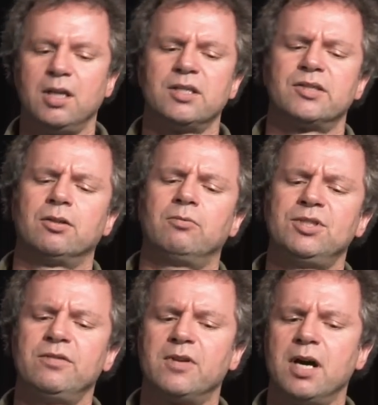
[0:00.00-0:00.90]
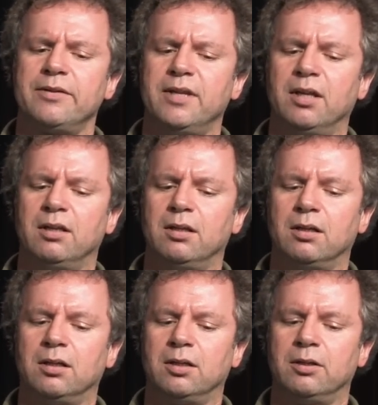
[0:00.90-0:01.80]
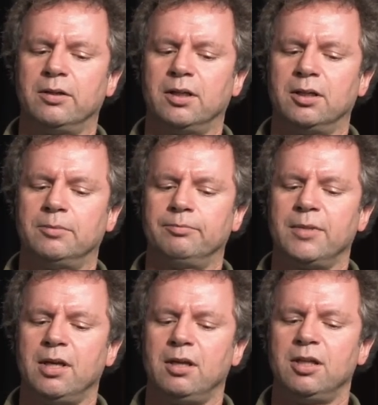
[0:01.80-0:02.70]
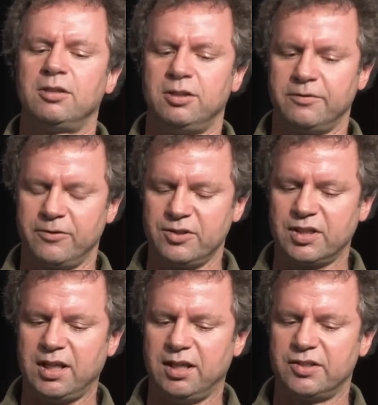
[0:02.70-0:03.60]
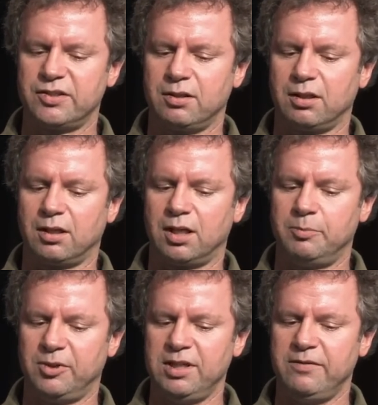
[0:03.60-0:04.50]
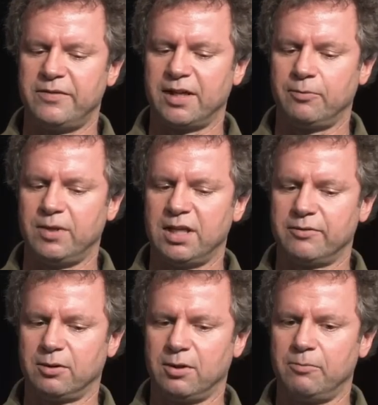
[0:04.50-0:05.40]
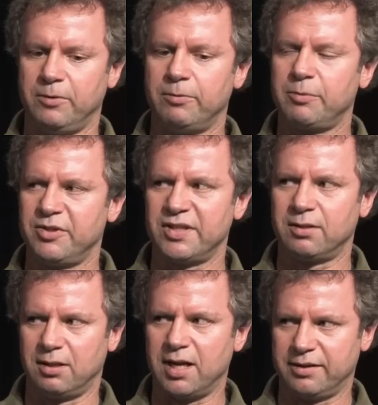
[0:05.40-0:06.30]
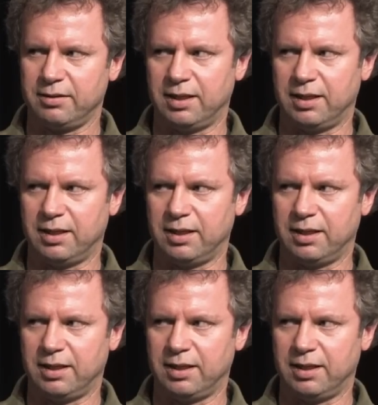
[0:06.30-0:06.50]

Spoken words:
So what you've got then are, in the first case, I believe that we represent a lot.